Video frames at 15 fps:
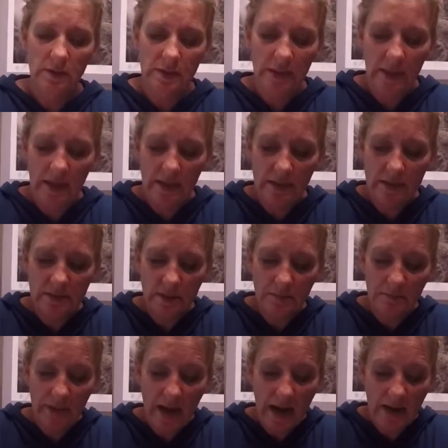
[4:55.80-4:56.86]
today is a
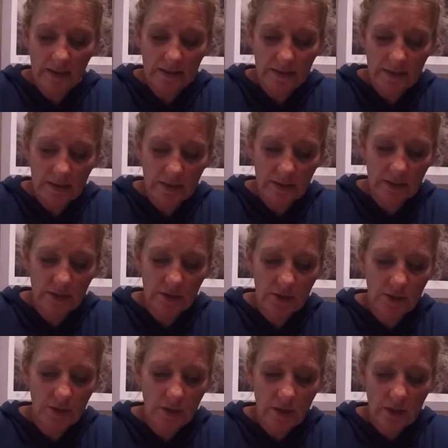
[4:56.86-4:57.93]
back
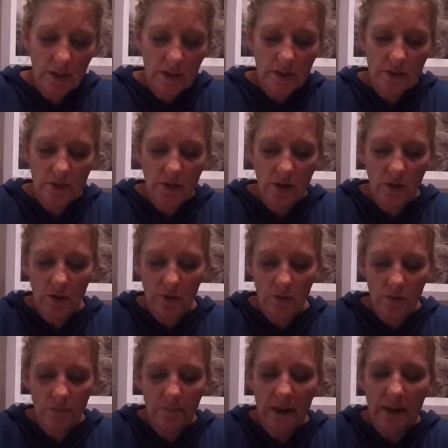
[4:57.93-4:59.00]
stitch.
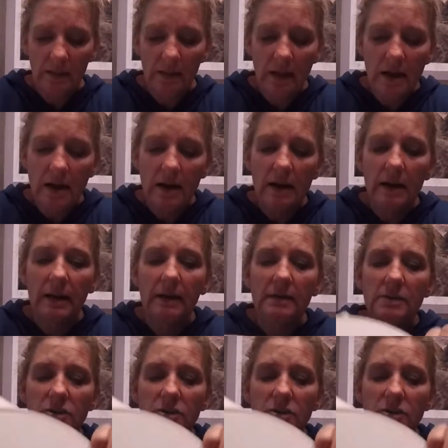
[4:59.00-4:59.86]
So my line